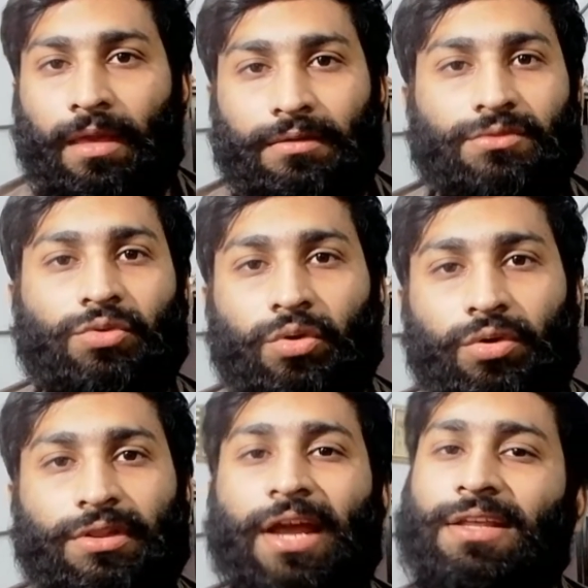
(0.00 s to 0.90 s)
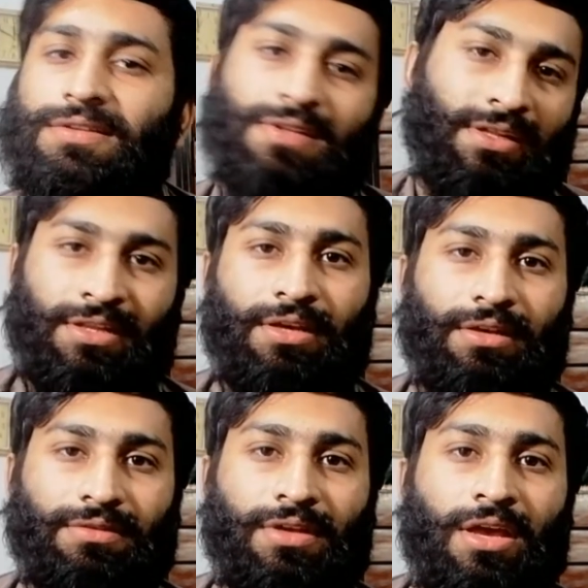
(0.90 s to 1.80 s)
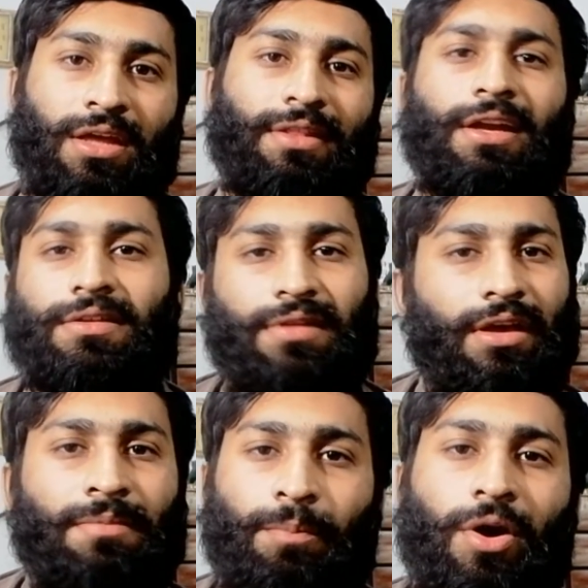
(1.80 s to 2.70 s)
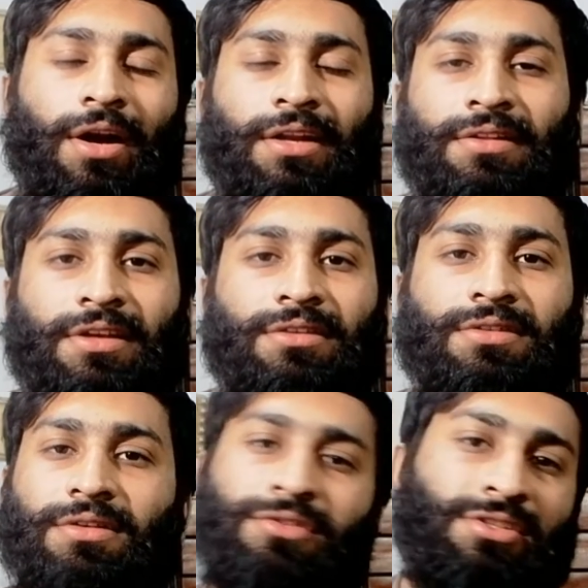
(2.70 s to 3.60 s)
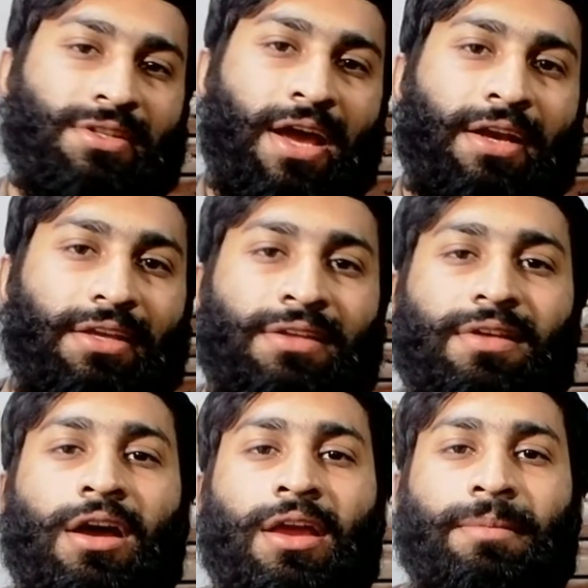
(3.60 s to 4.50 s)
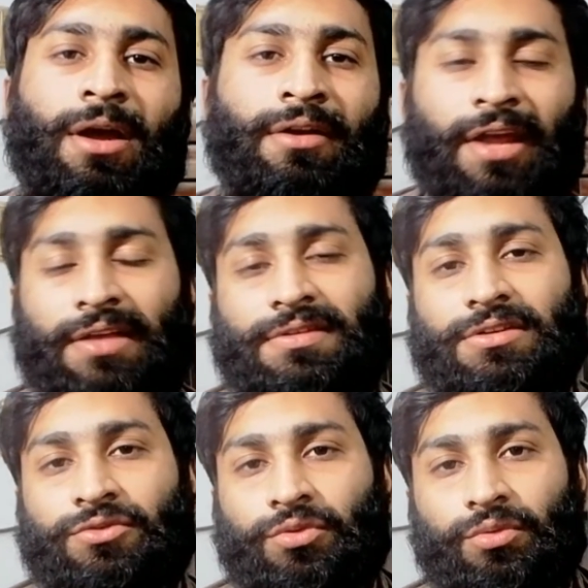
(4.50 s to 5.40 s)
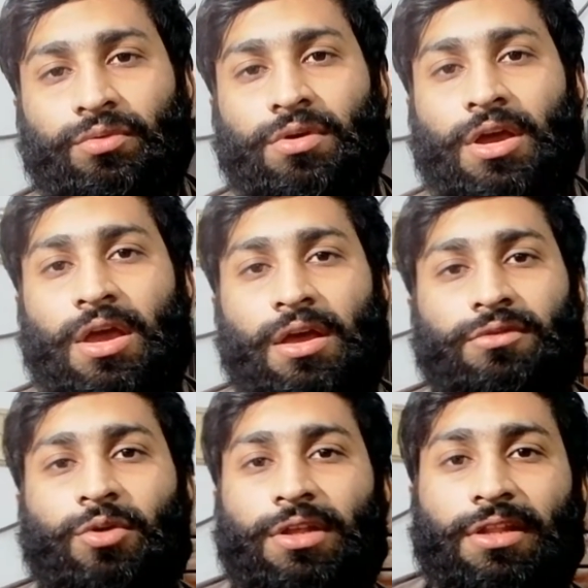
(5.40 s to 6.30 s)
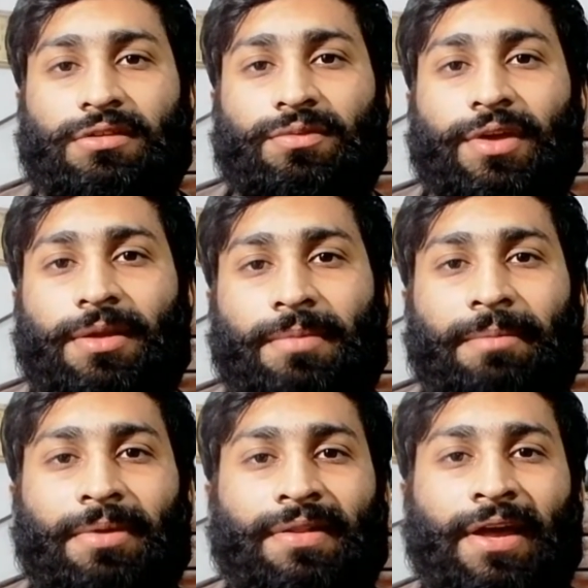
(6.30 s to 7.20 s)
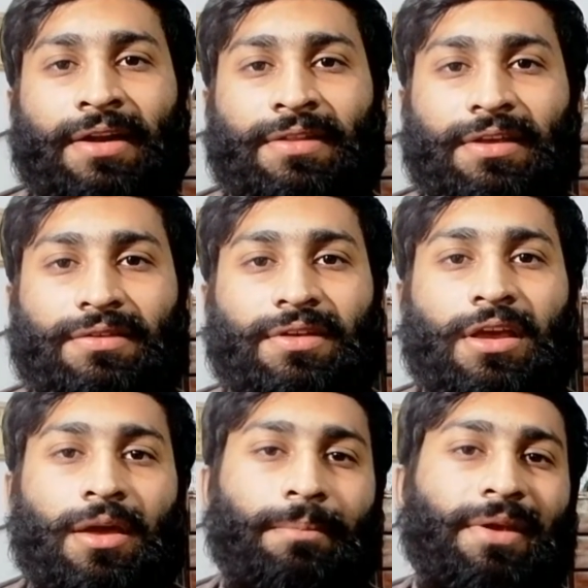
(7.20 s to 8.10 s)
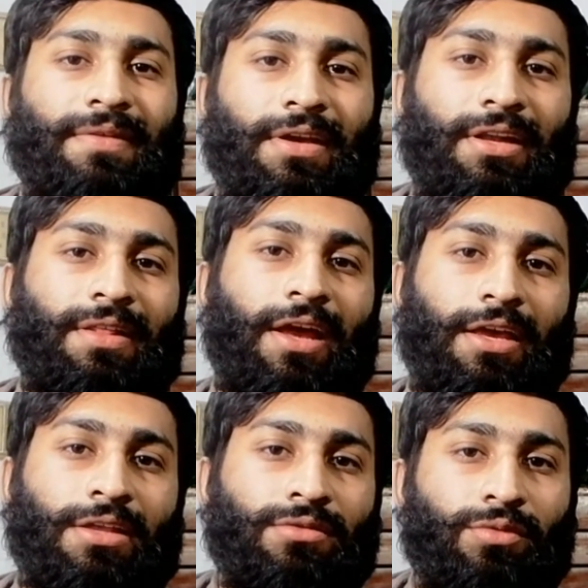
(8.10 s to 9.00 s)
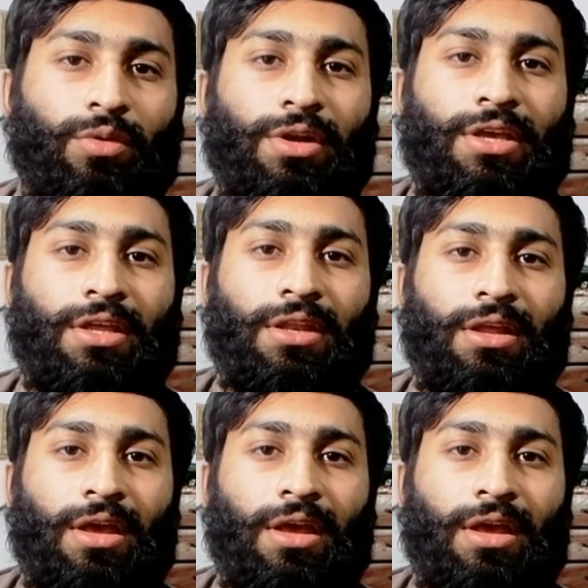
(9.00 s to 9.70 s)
So that is the thing, that is the important things which that is I am addressing you. So in this way, remember that things, basically the insulin